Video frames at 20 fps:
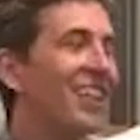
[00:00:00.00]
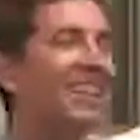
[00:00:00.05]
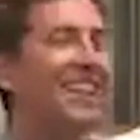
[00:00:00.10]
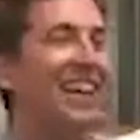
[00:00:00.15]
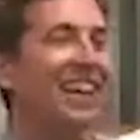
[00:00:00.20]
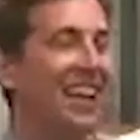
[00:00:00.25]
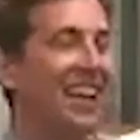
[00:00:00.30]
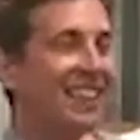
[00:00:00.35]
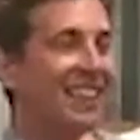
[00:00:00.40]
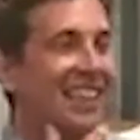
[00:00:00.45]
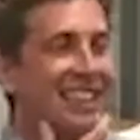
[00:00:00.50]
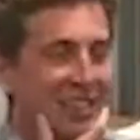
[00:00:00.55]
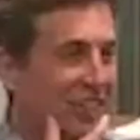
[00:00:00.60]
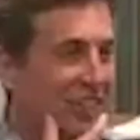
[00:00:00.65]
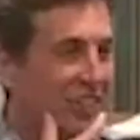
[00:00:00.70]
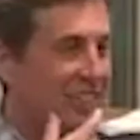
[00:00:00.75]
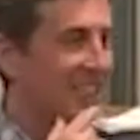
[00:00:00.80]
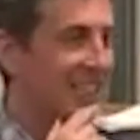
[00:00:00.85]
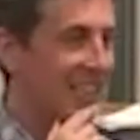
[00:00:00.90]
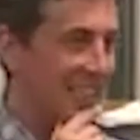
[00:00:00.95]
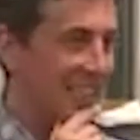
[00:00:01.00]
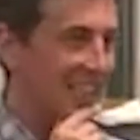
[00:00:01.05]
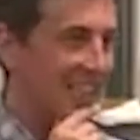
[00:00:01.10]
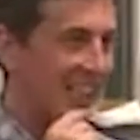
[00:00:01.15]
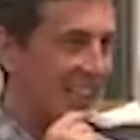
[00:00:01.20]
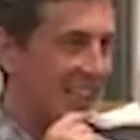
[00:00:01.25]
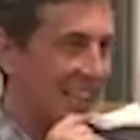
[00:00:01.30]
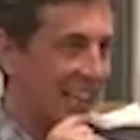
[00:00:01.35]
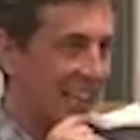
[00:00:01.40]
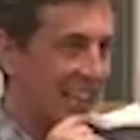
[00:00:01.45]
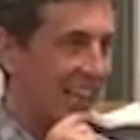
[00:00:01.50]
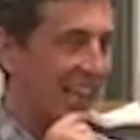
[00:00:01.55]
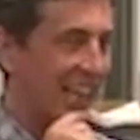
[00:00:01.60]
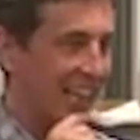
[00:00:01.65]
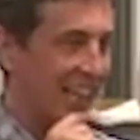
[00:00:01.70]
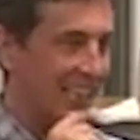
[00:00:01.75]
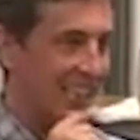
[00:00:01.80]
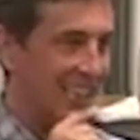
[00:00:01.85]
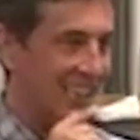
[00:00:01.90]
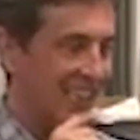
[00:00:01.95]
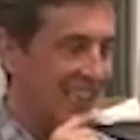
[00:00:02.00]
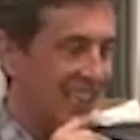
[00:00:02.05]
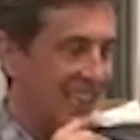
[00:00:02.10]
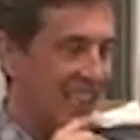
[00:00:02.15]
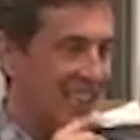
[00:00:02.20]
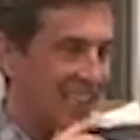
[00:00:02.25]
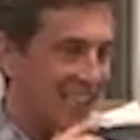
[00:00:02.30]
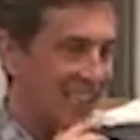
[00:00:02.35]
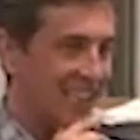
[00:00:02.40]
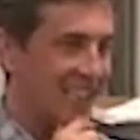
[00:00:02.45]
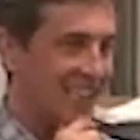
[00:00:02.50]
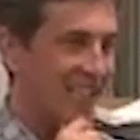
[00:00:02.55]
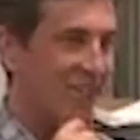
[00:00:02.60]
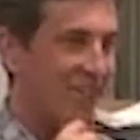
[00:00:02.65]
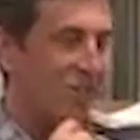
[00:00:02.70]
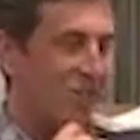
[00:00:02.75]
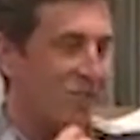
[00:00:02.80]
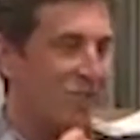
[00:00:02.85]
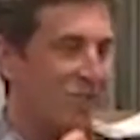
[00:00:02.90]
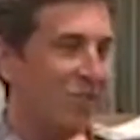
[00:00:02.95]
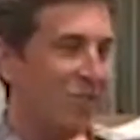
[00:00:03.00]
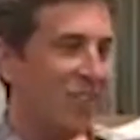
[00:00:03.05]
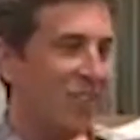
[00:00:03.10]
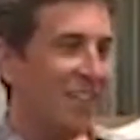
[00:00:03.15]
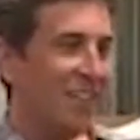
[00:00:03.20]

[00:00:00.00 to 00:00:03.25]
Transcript: teach a lot of, as I said, I teach a lot of